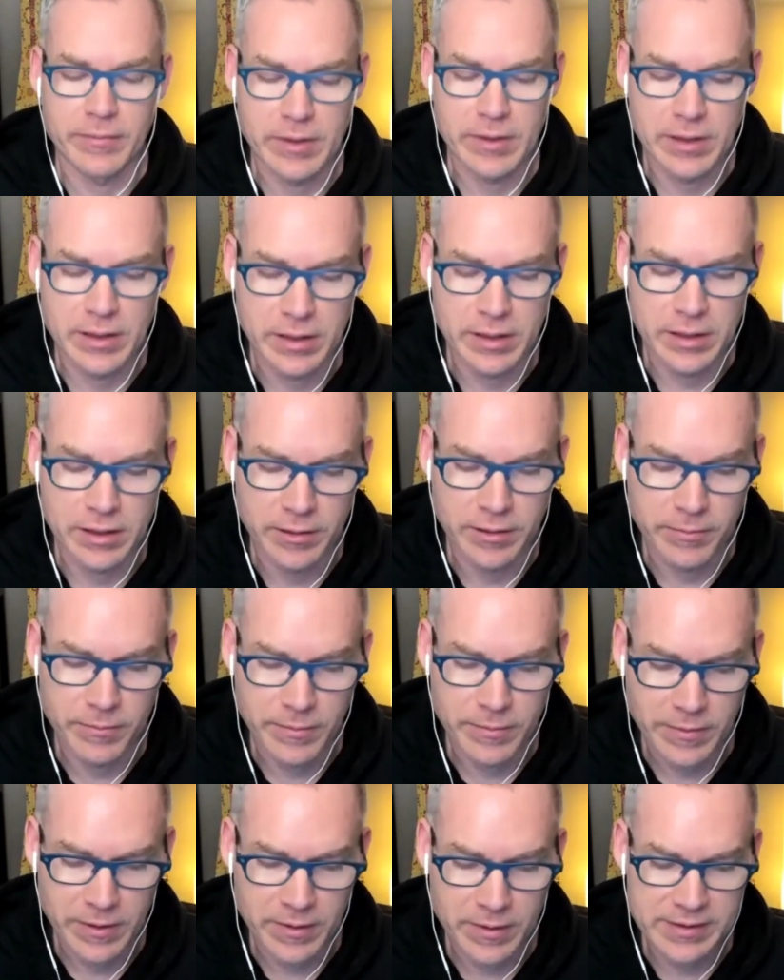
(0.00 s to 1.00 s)

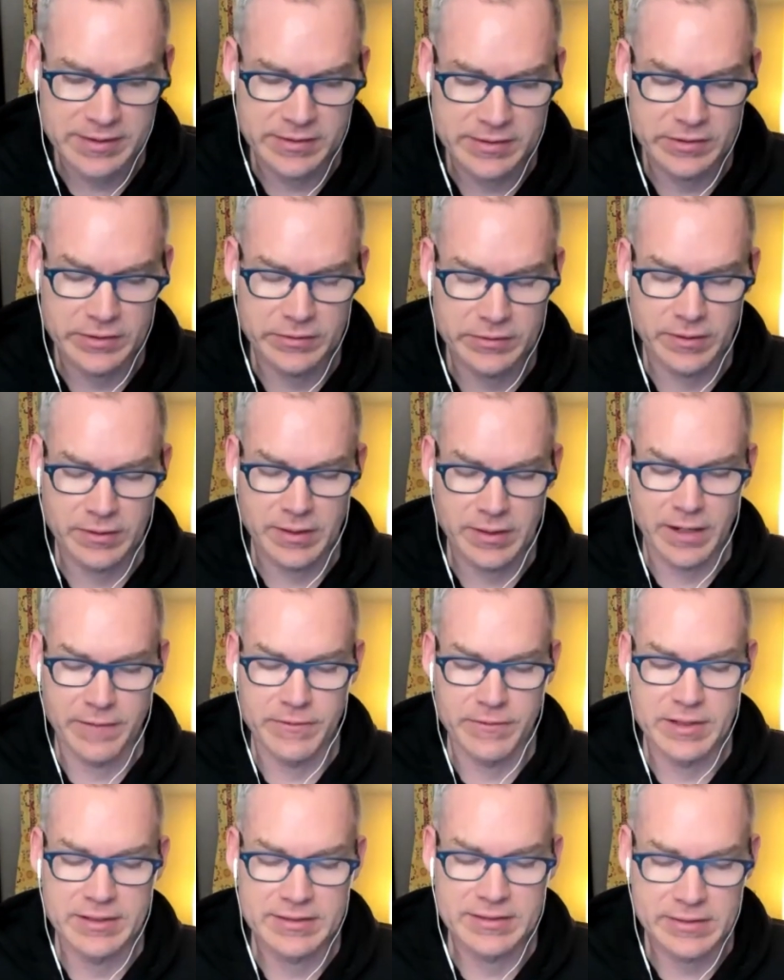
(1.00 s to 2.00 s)
Um, and this is kind of
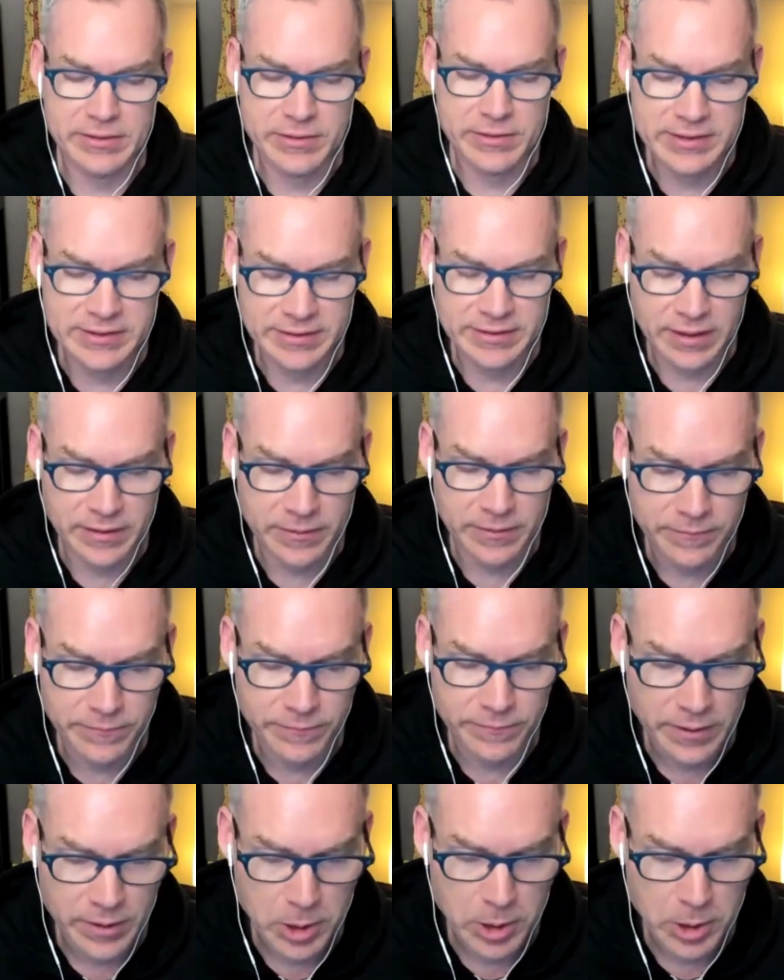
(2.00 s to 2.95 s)
in this series of